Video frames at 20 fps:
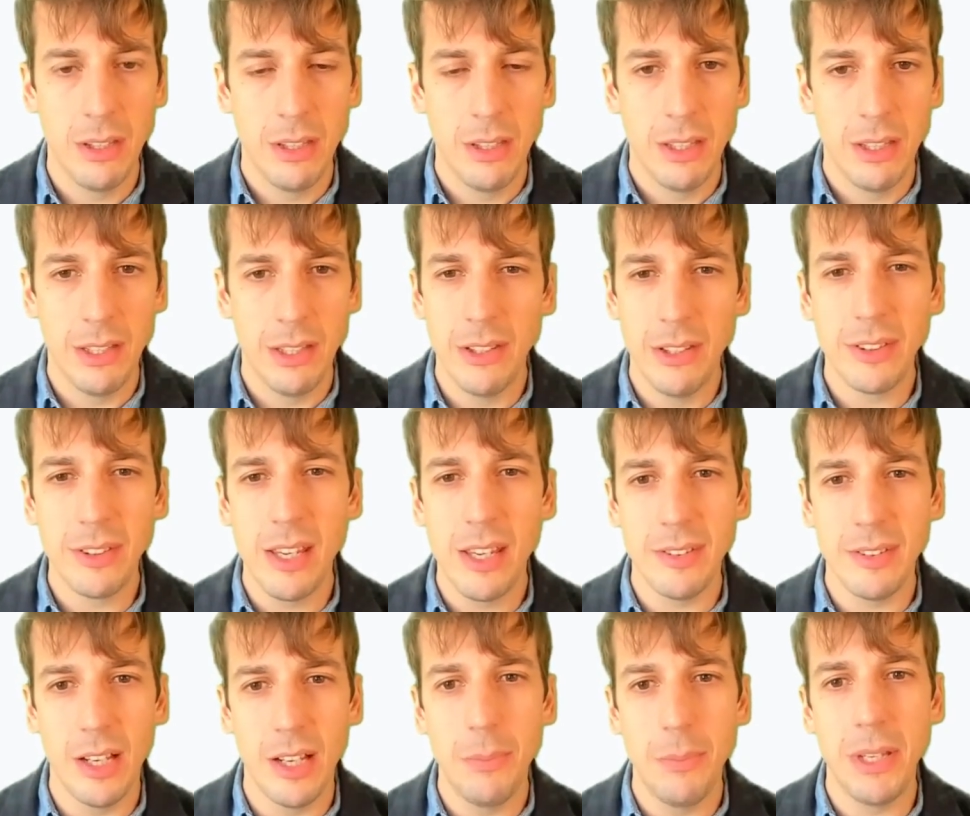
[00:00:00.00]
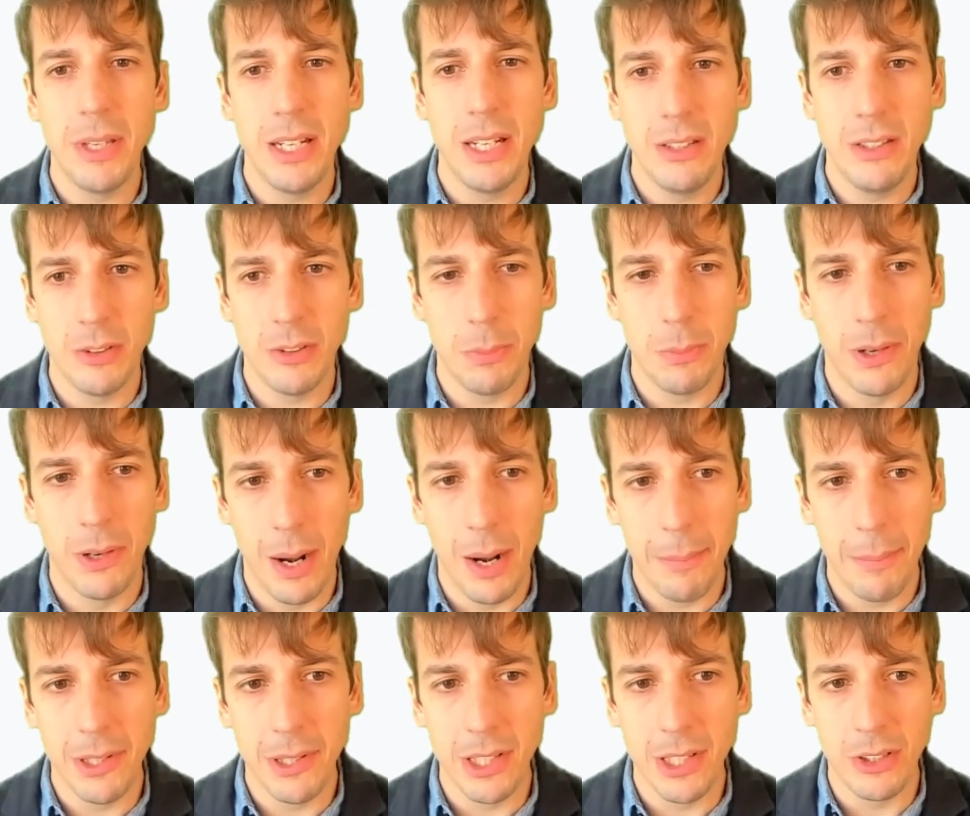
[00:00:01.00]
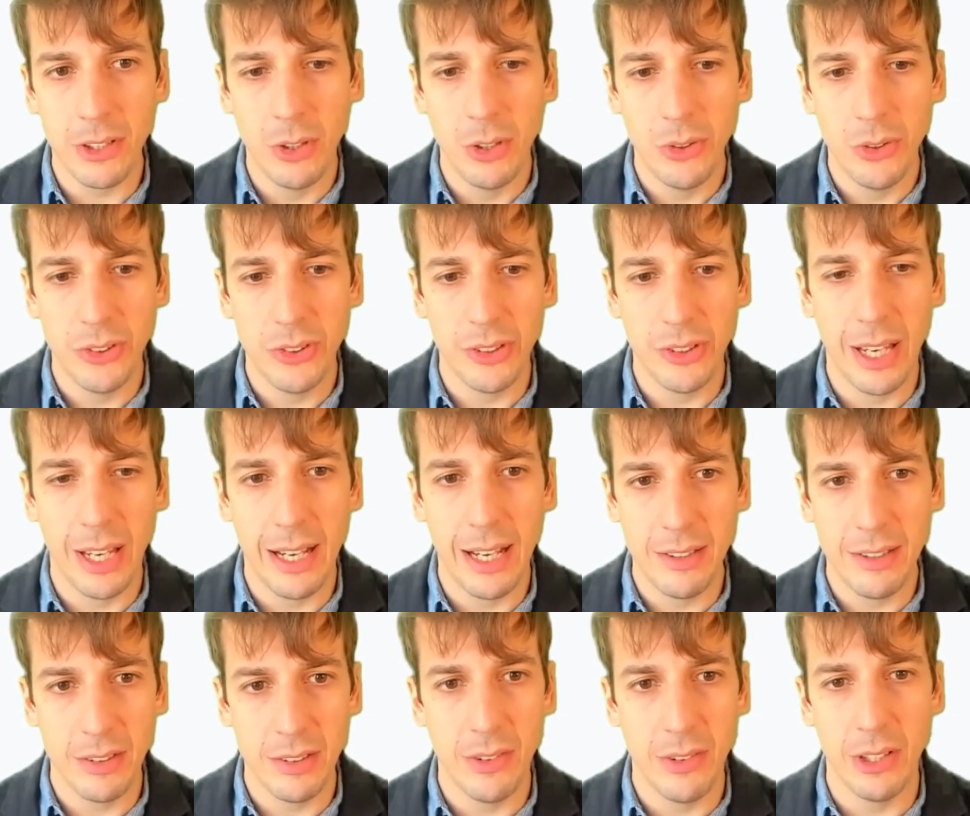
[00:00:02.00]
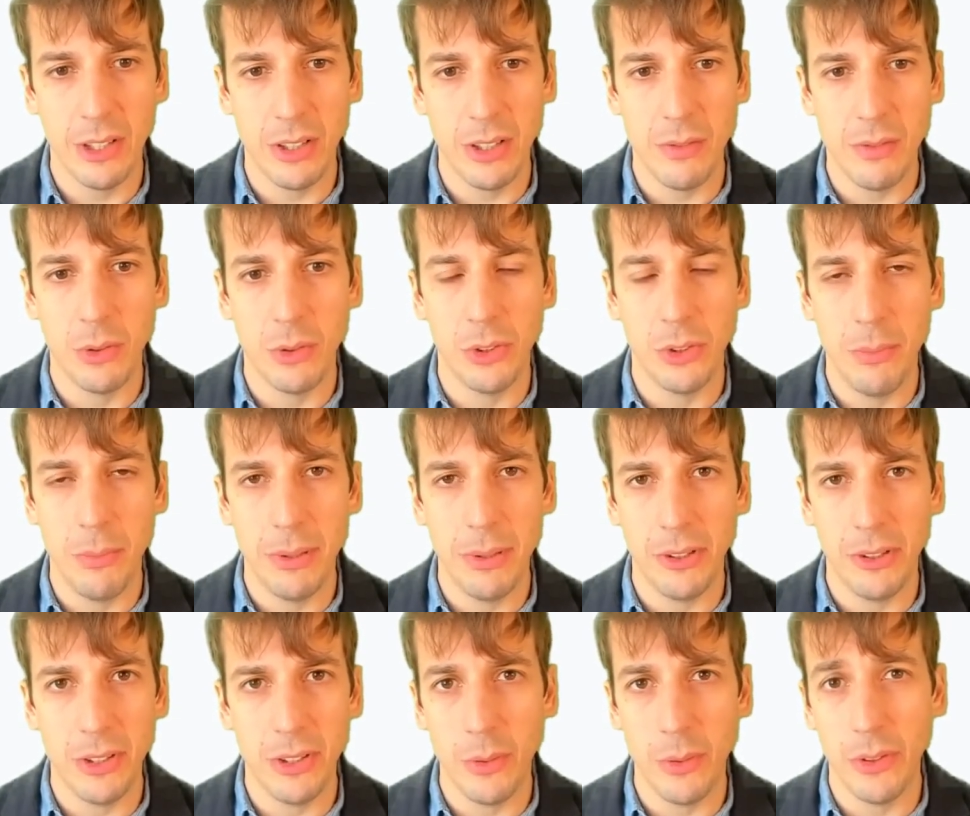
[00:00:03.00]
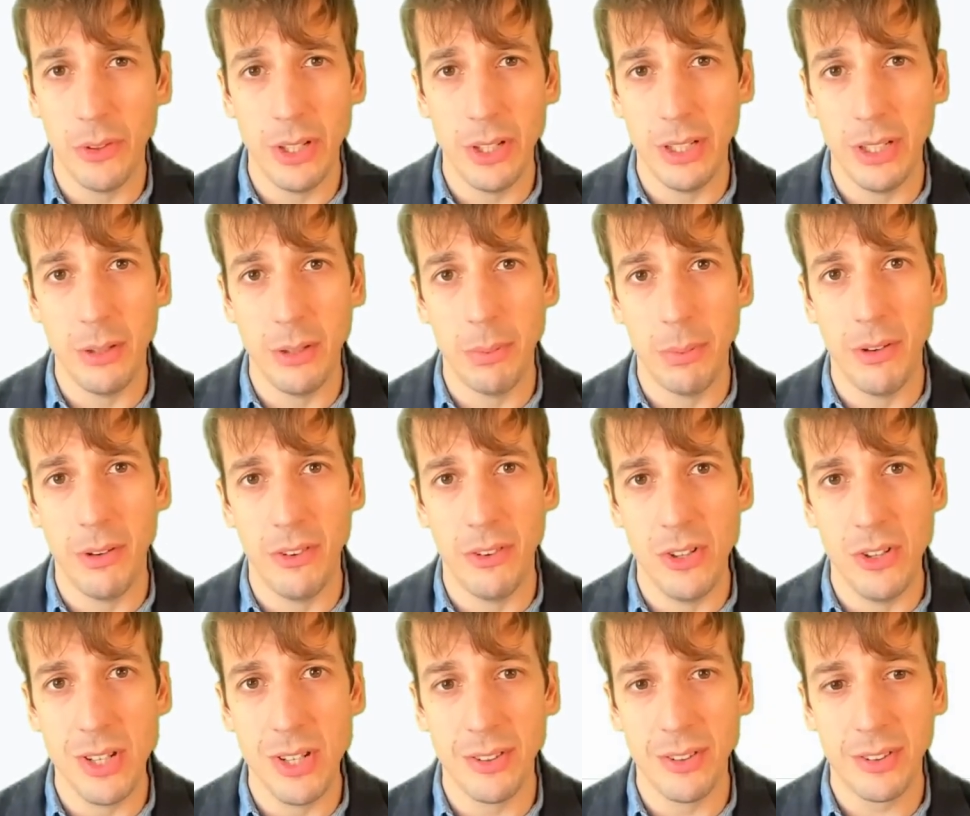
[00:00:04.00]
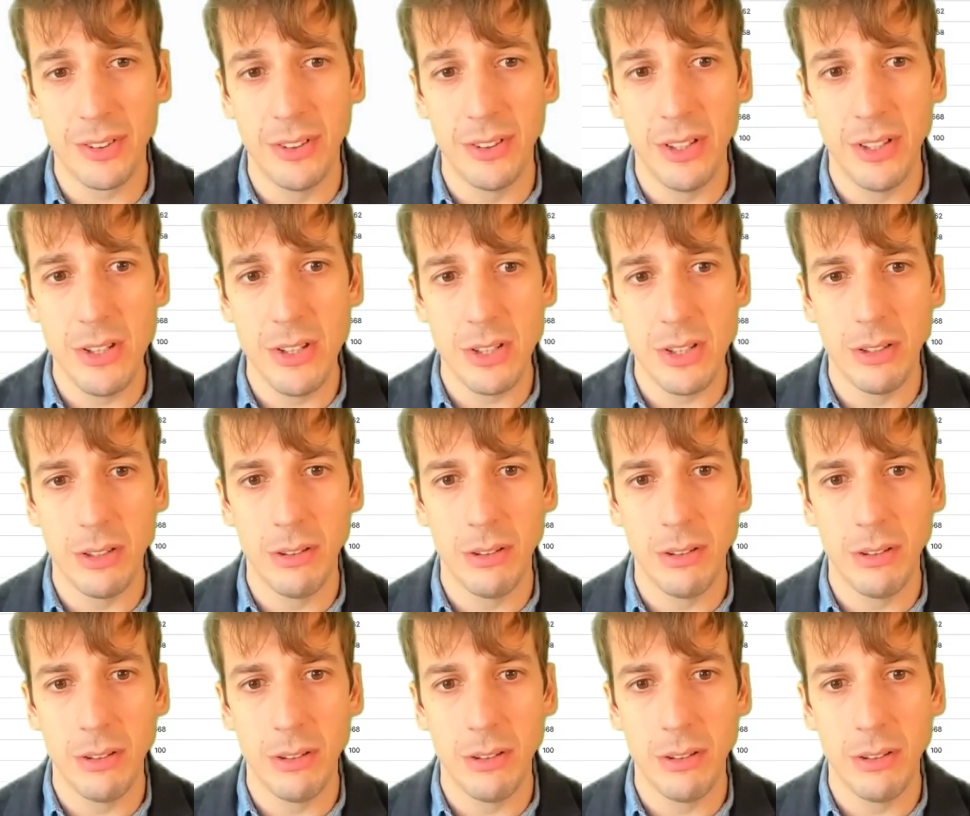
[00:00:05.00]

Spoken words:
In this case, updating this property closes a high severity vulnerability related to privilege escalation.